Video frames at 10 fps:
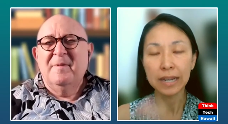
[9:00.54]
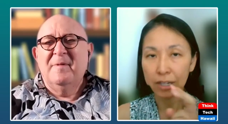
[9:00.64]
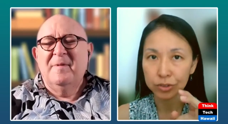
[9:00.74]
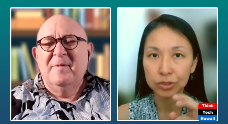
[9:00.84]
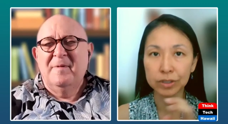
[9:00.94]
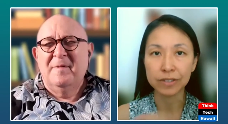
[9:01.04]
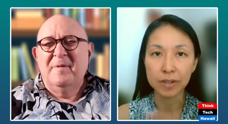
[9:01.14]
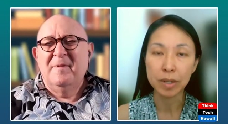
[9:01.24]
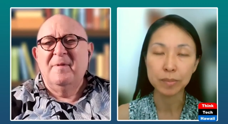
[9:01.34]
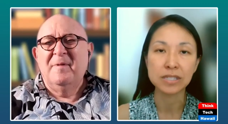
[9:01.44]
Speaker 1: elderly
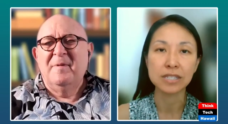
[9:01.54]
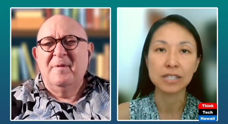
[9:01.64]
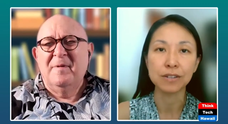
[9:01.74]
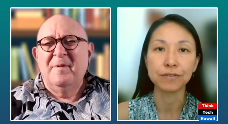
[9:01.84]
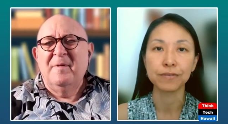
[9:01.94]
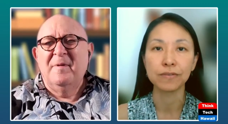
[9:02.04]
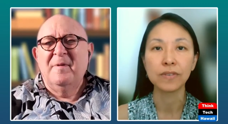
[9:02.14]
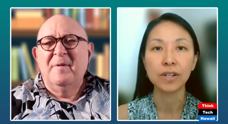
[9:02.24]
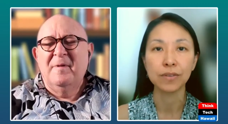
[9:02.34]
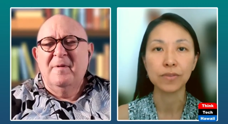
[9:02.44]
for purposes of
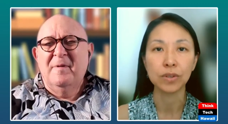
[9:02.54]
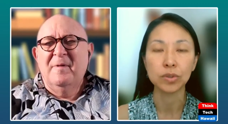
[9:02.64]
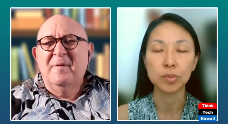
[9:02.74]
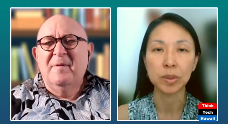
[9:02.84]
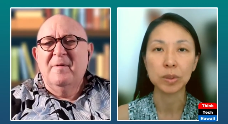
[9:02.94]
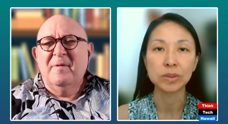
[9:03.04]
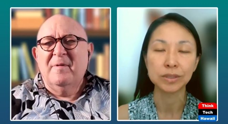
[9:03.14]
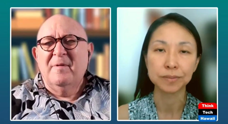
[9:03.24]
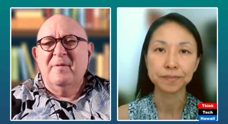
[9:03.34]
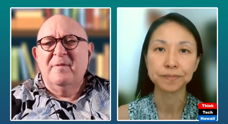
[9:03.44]
those bills.
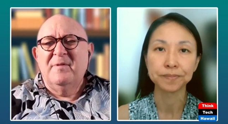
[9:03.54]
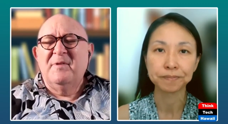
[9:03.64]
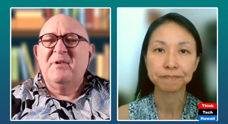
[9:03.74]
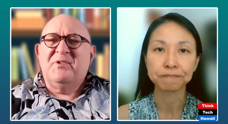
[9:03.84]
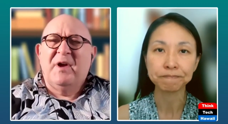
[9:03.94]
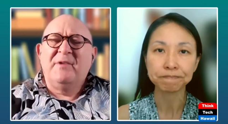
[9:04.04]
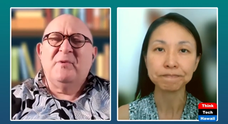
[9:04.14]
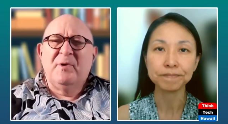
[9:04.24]
Speaker 2: These kinds of